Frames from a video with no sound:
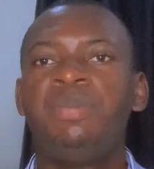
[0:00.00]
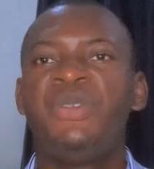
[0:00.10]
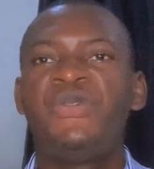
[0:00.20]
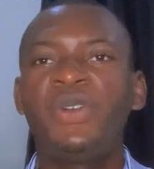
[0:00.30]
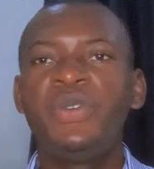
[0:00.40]

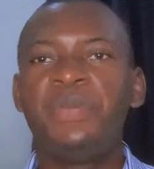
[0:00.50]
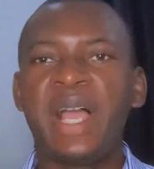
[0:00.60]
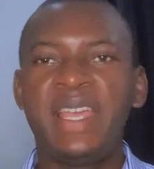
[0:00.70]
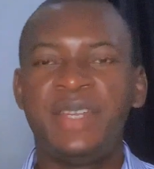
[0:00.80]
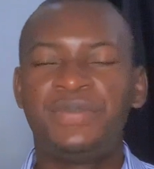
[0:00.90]
Before you
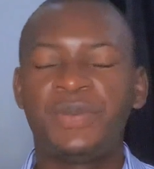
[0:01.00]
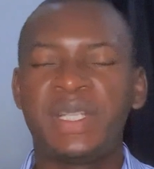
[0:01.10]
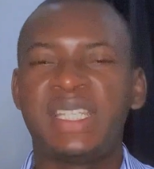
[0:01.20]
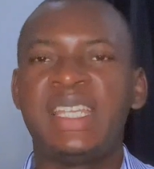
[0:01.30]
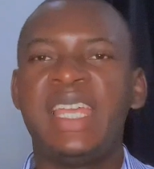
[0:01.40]
buy any
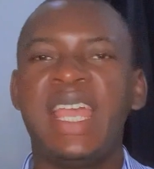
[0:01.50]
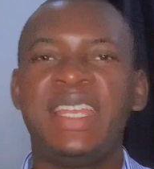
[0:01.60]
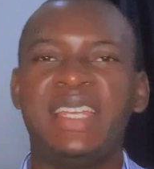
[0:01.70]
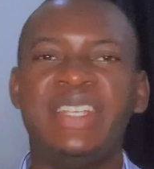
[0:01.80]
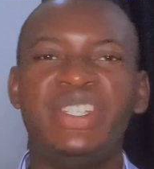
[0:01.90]
property here
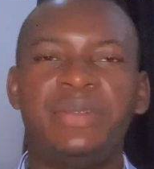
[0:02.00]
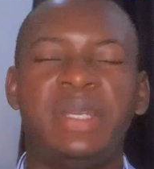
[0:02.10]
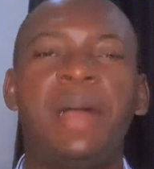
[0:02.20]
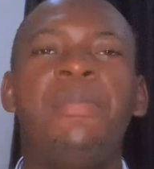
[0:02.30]
in Nigeria,